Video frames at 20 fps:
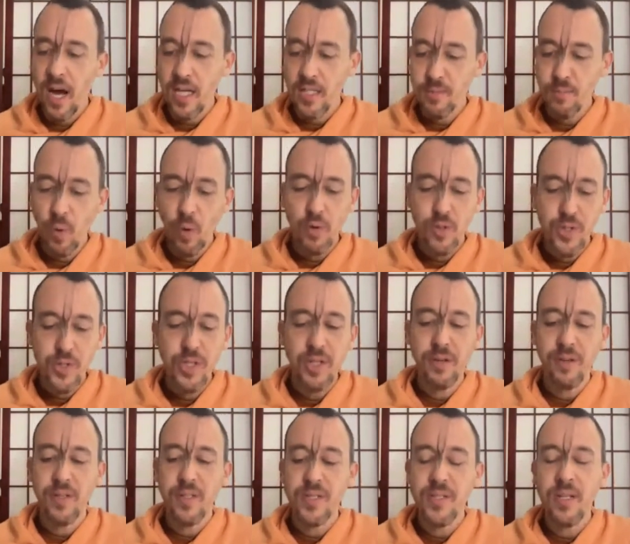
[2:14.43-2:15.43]
as more
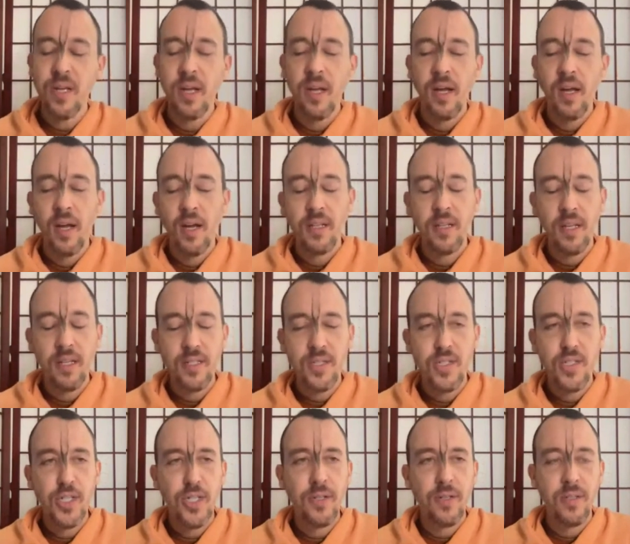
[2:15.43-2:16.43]
serious than
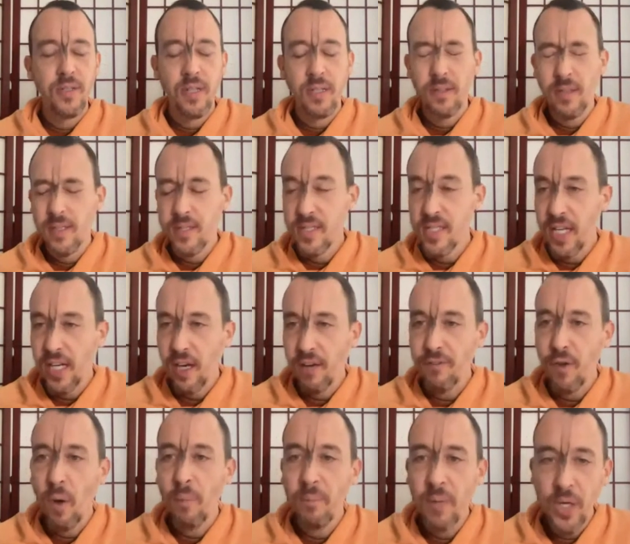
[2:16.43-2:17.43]
the sin
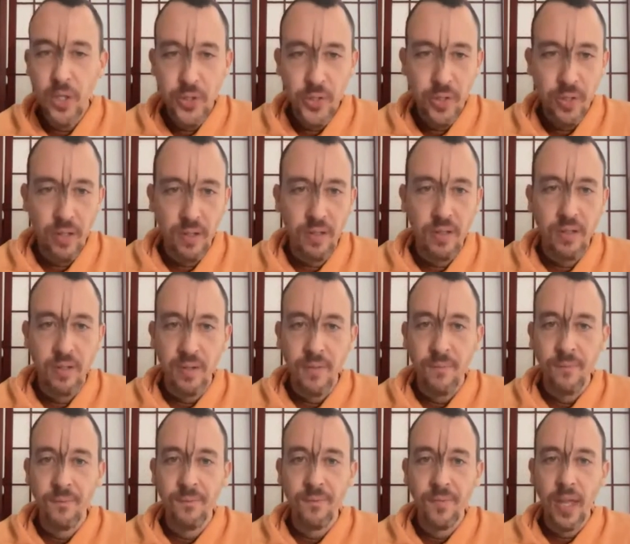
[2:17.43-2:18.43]
of omission,
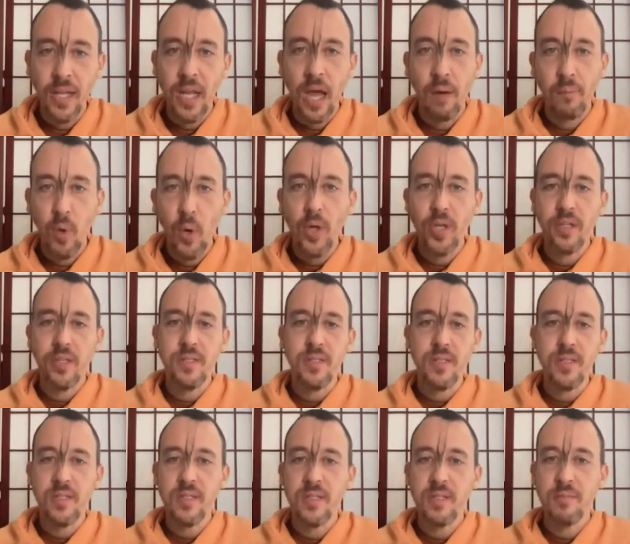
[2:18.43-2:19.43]
than
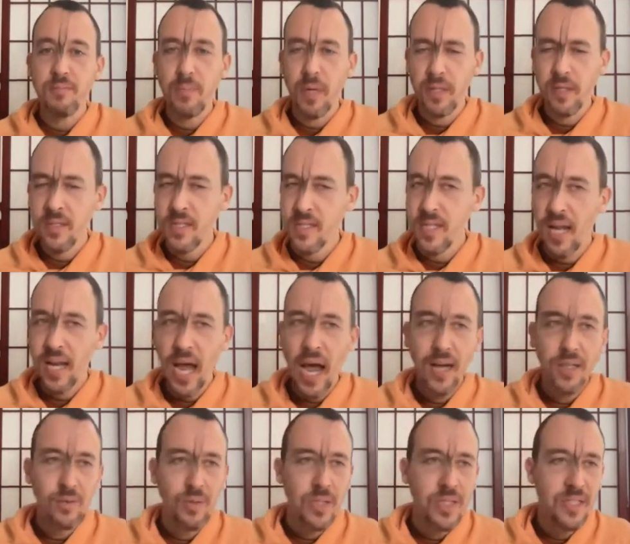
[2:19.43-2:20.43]
avoidance. But is that
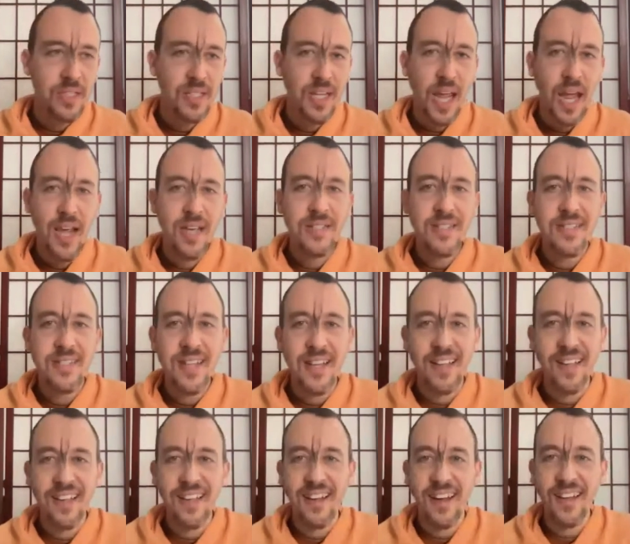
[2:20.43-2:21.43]
actually the case?
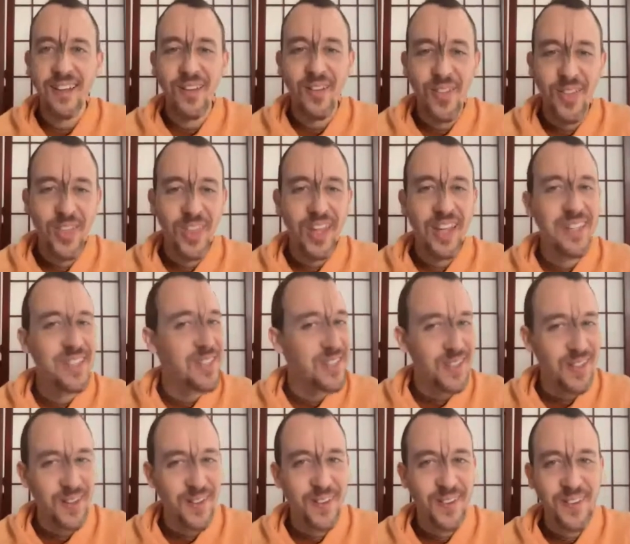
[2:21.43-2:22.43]
I don't think
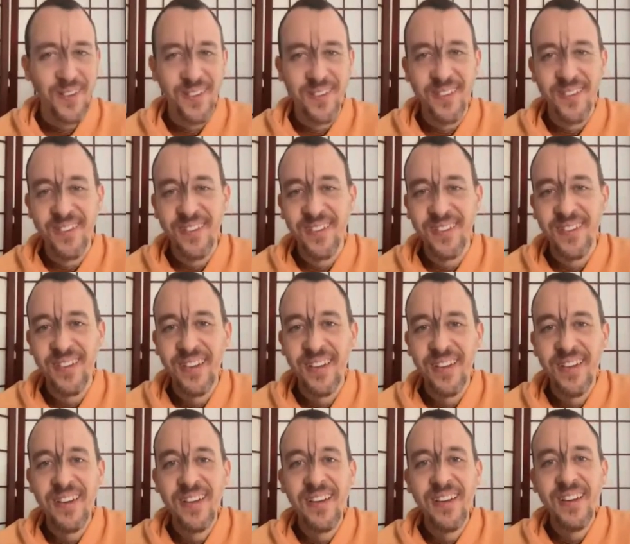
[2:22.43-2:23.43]
so.
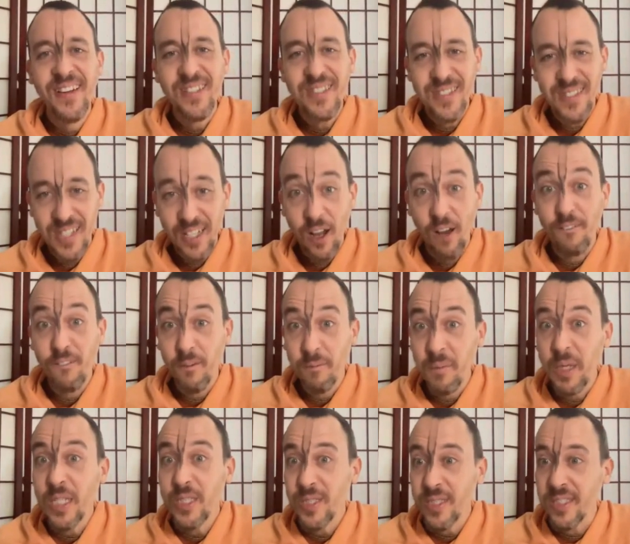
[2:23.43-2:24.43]
Sin of
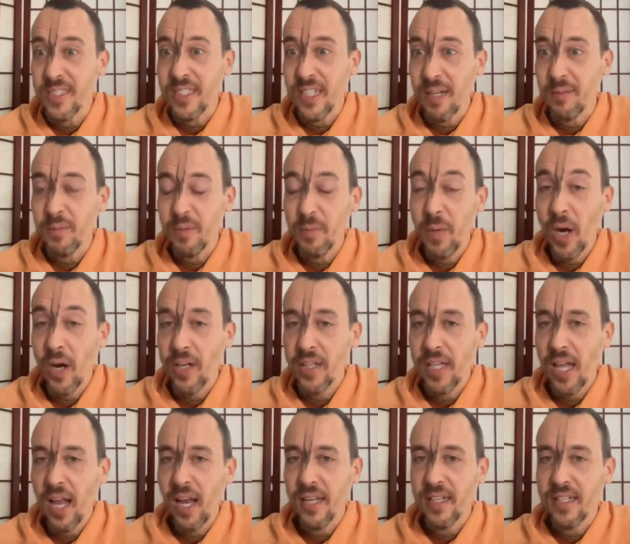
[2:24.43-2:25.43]
omission can be very
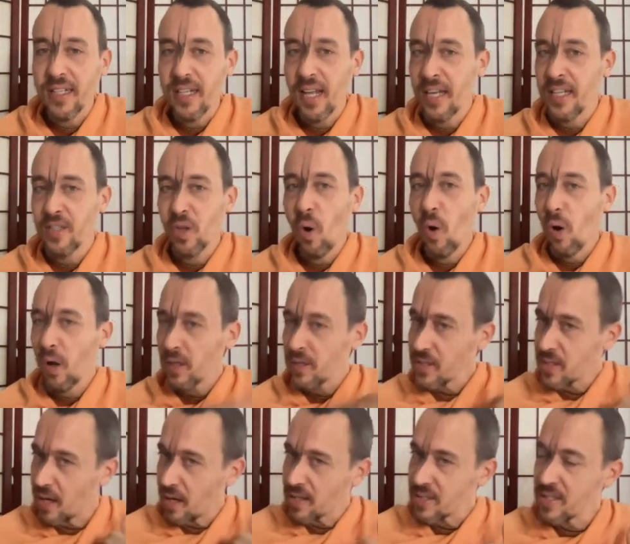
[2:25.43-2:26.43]
delicate. And it all
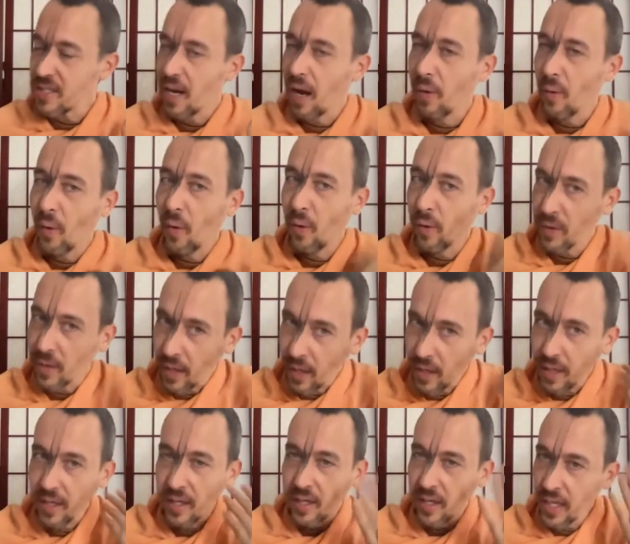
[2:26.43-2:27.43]
starts in our own
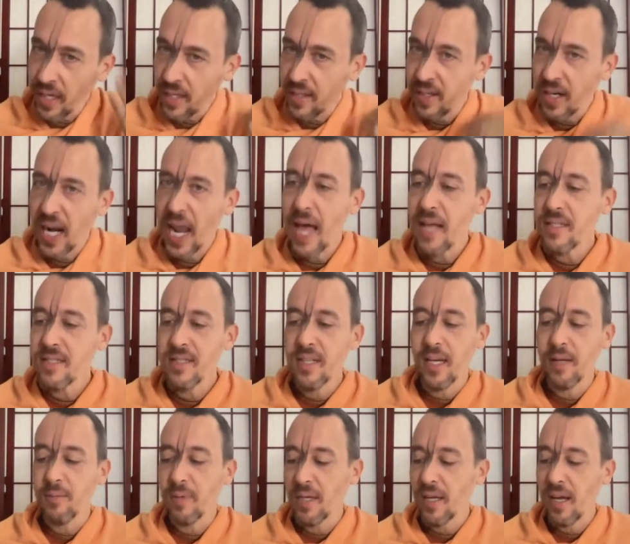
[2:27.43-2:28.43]
inner
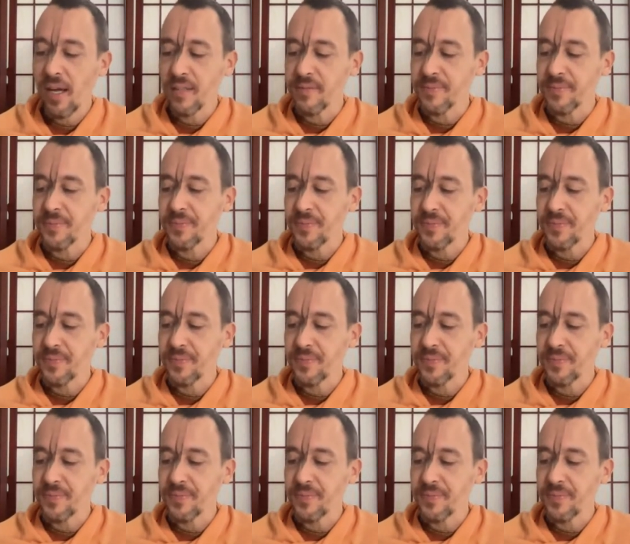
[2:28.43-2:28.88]
landscape again.